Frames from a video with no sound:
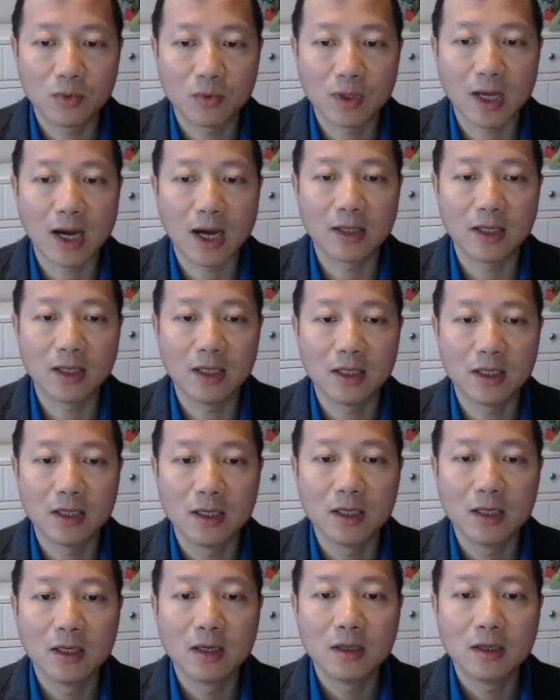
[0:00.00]
What are
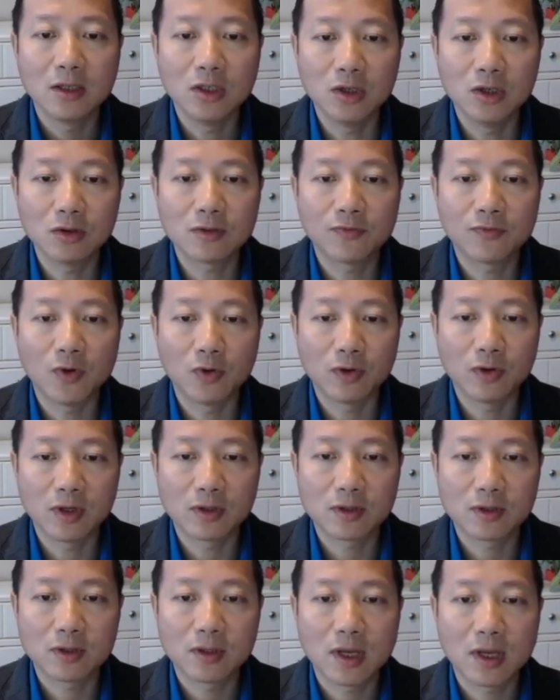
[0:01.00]
the
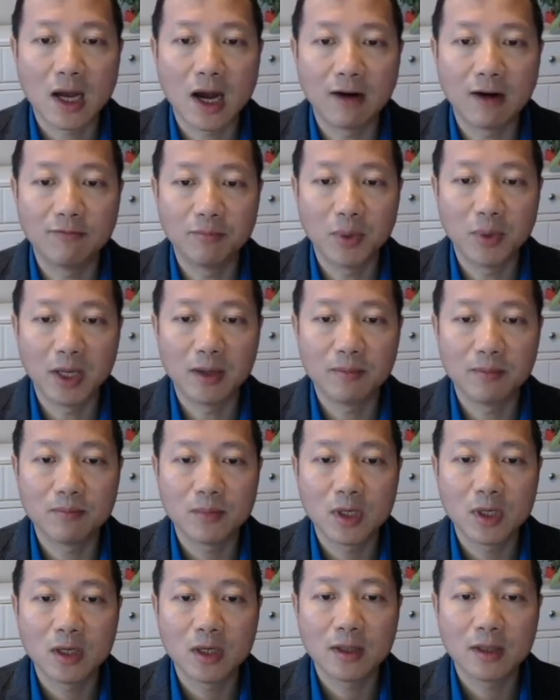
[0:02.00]
usefulness of
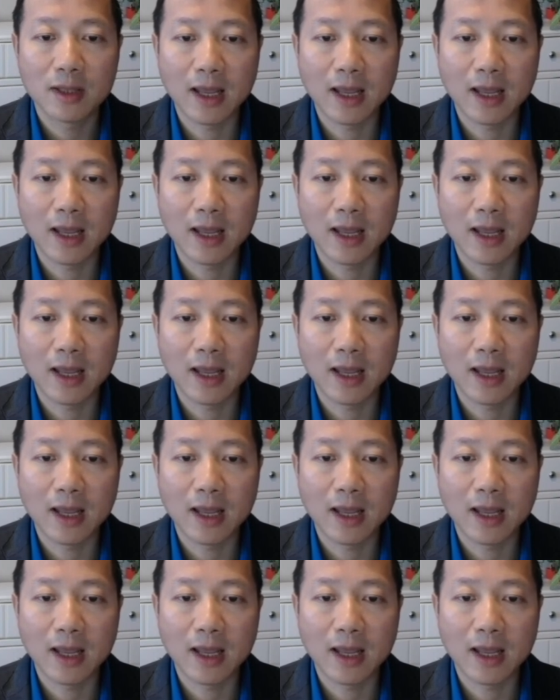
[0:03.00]
BIM